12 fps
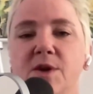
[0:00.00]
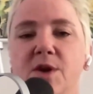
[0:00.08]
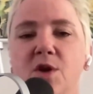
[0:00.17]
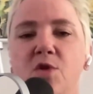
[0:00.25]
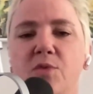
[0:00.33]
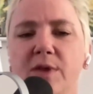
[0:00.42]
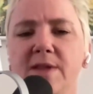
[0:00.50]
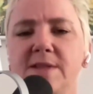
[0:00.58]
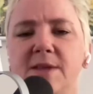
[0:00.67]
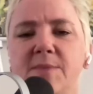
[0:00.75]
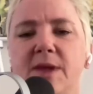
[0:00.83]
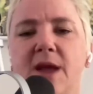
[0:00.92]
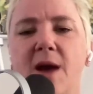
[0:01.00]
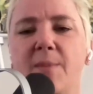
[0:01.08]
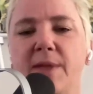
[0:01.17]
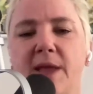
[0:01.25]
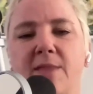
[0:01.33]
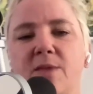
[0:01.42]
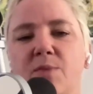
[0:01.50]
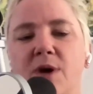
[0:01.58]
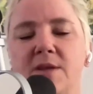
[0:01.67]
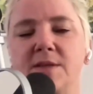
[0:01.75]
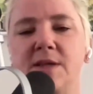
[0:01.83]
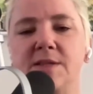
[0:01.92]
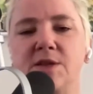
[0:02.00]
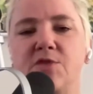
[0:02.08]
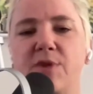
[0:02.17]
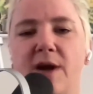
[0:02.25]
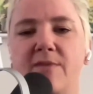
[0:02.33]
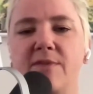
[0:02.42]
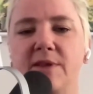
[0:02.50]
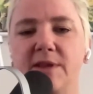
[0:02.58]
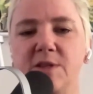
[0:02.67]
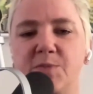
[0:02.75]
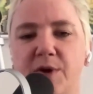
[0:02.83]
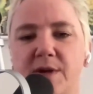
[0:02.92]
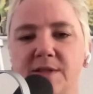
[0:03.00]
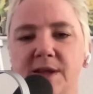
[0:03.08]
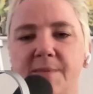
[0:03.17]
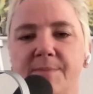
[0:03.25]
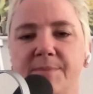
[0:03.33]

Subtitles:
who really seem to complicate the process and drive the list price up,